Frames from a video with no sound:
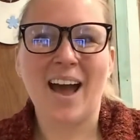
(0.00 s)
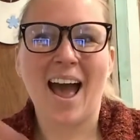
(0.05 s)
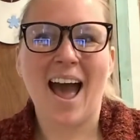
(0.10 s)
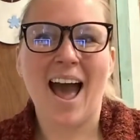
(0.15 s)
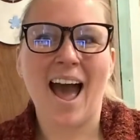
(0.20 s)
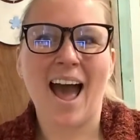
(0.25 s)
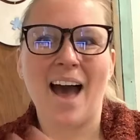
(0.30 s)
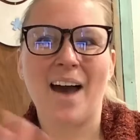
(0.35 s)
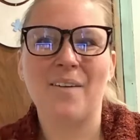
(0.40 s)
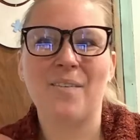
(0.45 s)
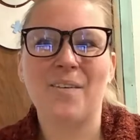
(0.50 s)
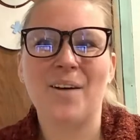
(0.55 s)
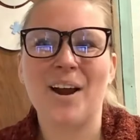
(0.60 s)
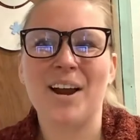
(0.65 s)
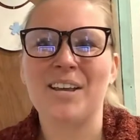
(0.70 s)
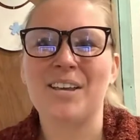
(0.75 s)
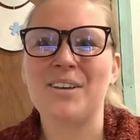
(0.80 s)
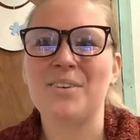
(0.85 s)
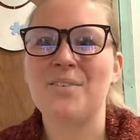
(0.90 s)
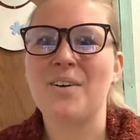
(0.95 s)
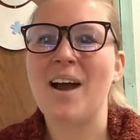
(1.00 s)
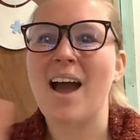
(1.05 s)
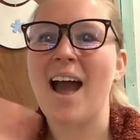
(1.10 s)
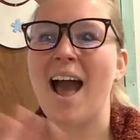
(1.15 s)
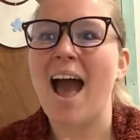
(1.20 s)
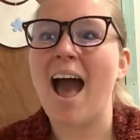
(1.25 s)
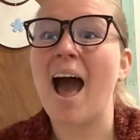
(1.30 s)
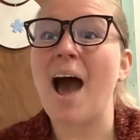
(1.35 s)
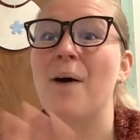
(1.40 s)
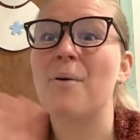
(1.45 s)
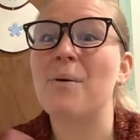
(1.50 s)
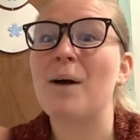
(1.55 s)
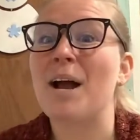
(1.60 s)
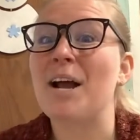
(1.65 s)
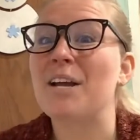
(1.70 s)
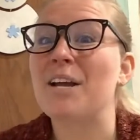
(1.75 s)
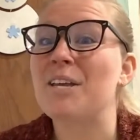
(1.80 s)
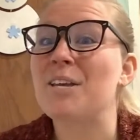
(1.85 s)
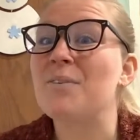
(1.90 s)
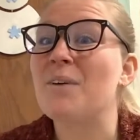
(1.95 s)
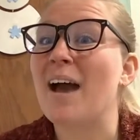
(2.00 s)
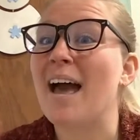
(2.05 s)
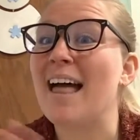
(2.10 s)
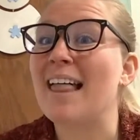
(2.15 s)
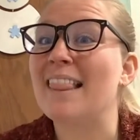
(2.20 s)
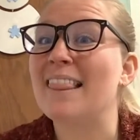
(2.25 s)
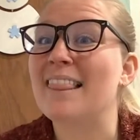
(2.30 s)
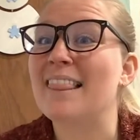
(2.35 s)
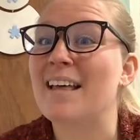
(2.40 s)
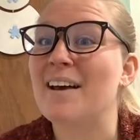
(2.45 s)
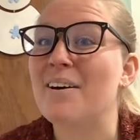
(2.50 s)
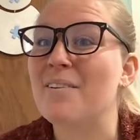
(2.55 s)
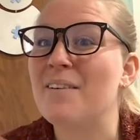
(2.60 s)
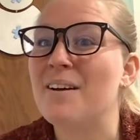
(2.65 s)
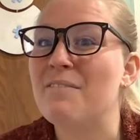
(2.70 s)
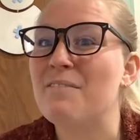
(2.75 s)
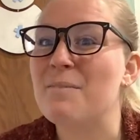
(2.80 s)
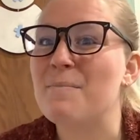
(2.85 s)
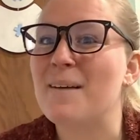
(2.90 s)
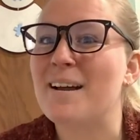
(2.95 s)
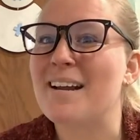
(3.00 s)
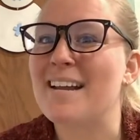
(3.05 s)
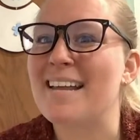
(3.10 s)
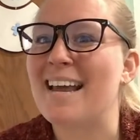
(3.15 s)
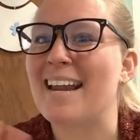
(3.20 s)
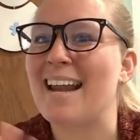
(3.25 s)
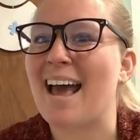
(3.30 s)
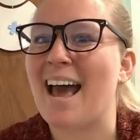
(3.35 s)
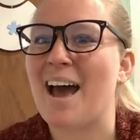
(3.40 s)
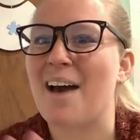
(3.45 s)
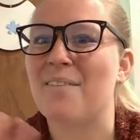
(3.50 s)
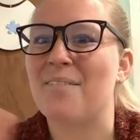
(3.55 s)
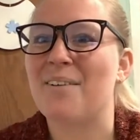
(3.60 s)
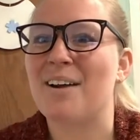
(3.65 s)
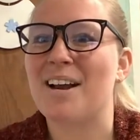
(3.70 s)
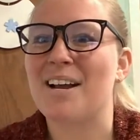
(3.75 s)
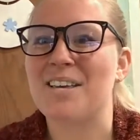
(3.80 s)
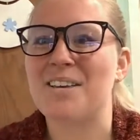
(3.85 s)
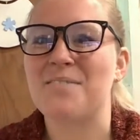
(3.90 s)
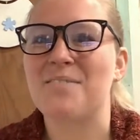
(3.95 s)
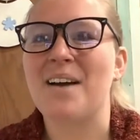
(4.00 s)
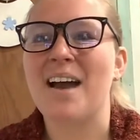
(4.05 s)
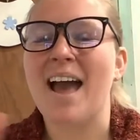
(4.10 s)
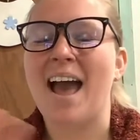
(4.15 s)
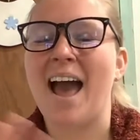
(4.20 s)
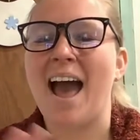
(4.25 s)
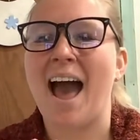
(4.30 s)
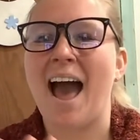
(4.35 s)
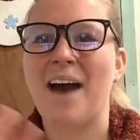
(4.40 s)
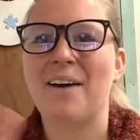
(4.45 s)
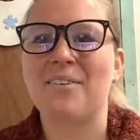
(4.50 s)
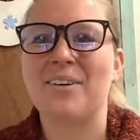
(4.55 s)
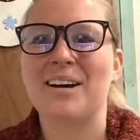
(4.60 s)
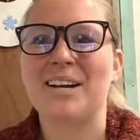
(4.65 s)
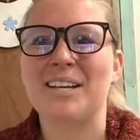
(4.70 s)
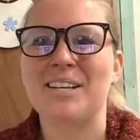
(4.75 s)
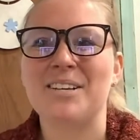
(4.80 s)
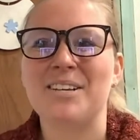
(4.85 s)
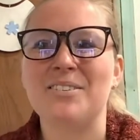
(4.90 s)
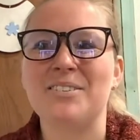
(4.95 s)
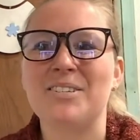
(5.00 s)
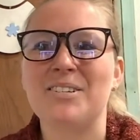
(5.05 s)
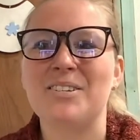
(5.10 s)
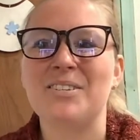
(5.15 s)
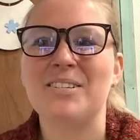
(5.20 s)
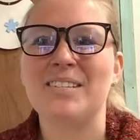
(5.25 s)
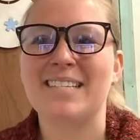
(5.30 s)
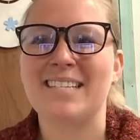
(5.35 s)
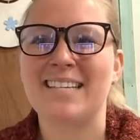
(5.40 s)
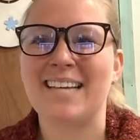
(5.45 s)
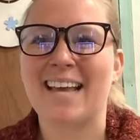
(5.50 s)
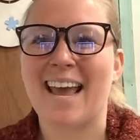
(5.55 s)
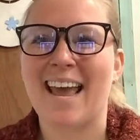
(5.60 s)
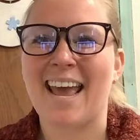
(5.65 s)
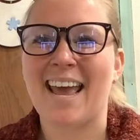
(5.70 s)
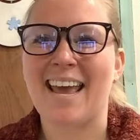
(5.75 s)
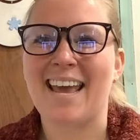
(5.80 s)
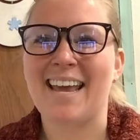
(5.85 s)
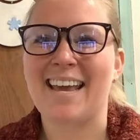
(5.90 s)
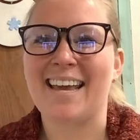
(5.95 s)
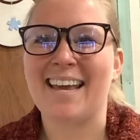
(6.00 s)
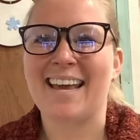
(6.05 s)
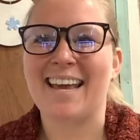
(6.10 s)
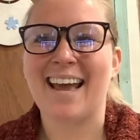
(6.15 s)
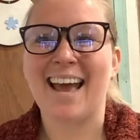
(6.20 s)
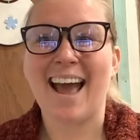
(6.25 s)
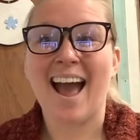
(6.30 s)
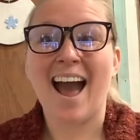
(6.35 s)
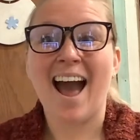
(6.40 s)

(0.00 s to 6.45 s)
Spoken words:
How are you? How are you? Hello, everybody, and how are you? How are you today?